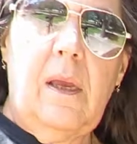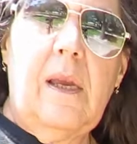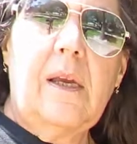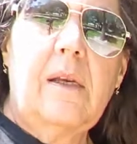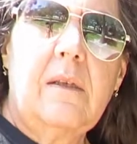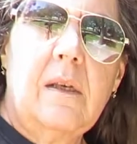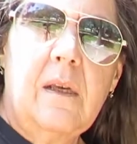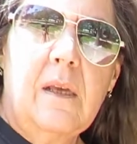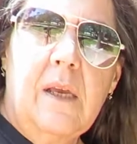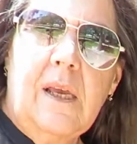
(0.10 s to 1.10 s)
Hey guys,
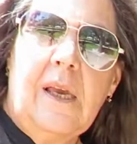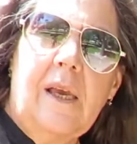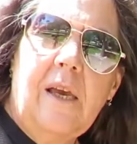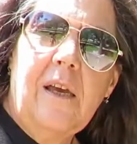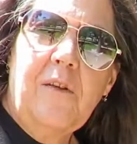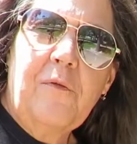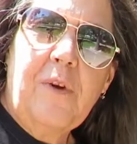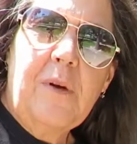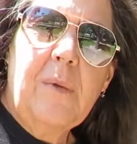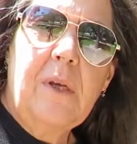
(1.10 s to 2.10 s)
a
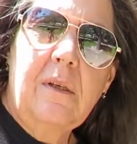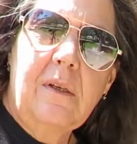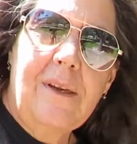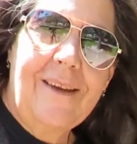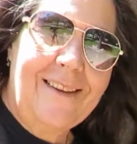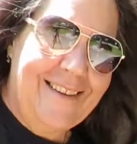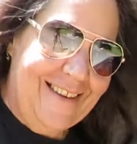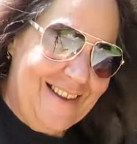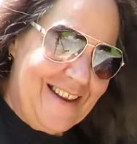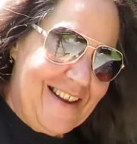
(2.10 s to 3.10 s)
friend of mine,
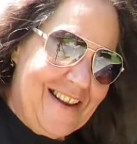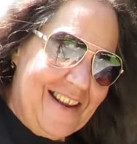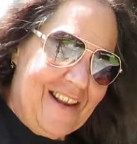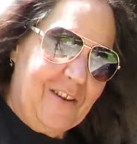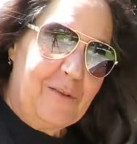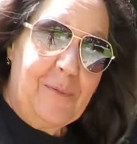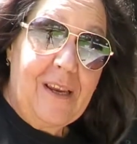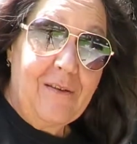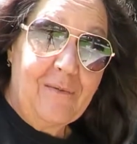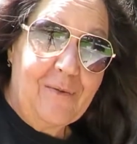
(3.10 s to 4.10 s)
he was
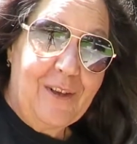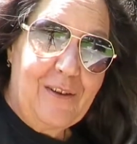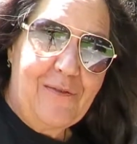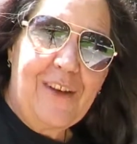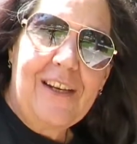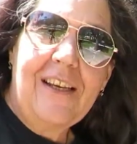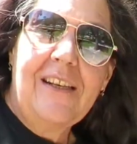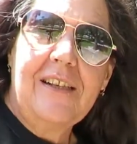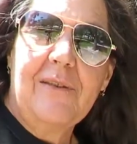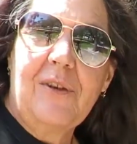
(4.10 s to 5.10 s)
being really funny,
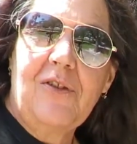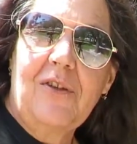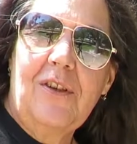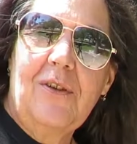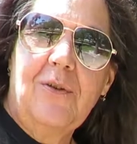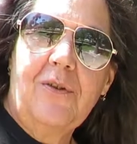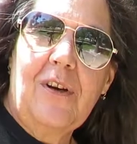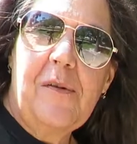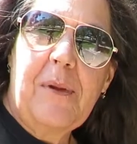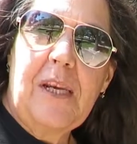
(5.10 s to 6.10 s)
and he said, what are you trying to do? Turn
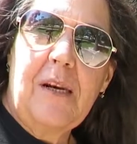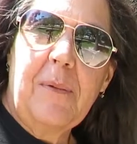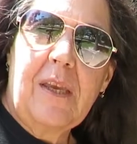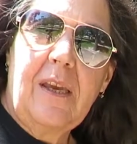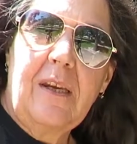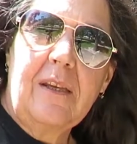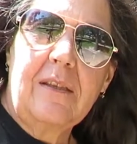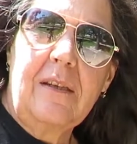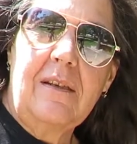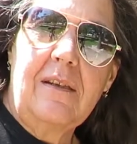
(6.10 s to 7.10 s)
everybody into
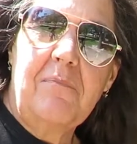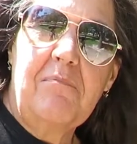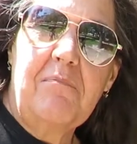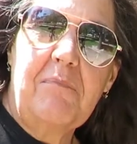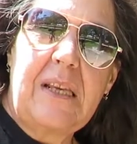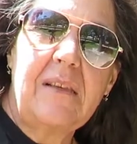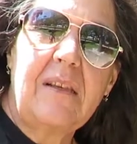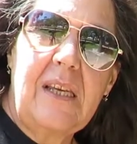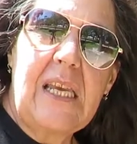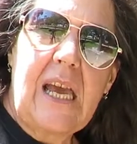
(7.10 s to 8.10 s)
mechanics? And
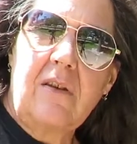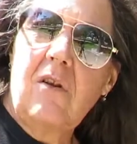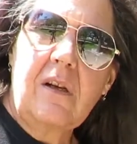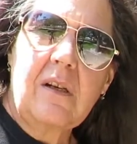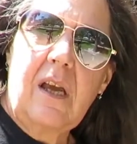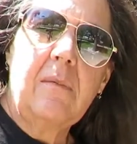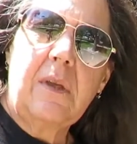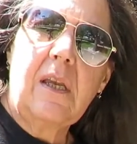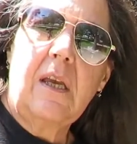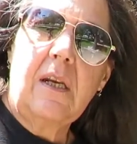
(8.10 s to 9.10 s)
basically, yeah, not car
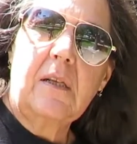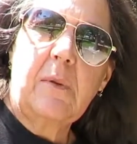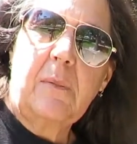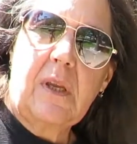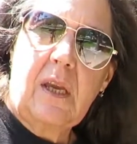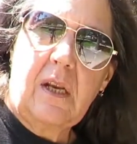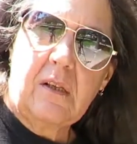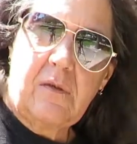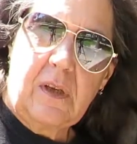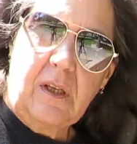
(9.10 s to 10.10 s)
mechanics, but
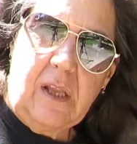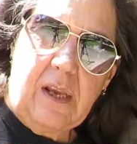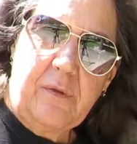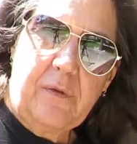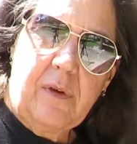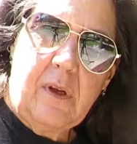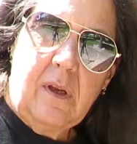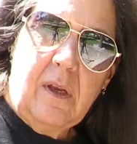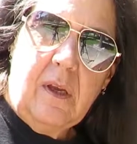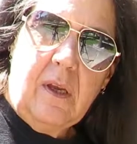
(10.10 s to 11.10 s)
mechanics for your life.
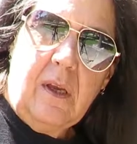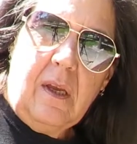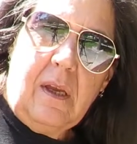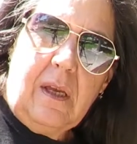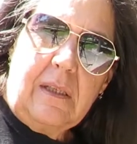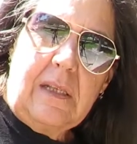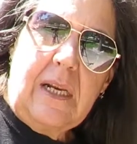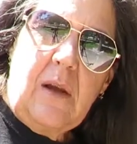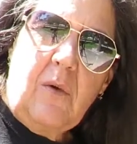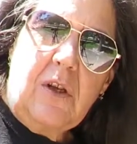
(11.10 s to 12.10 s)

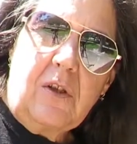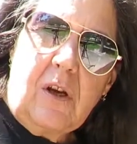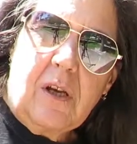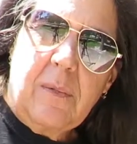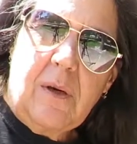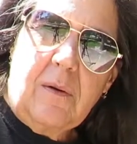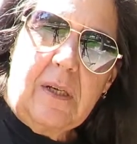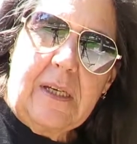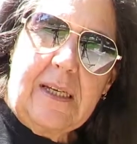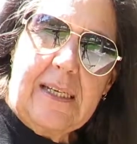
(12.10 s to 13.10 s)
Today I want to talk about
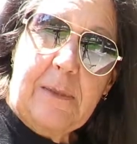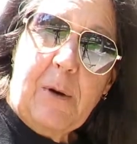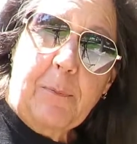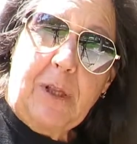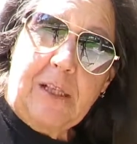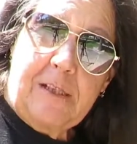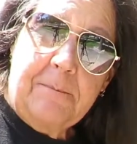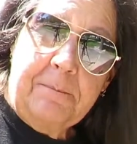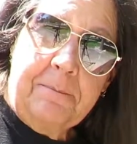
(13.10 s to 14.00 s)
spark plugs.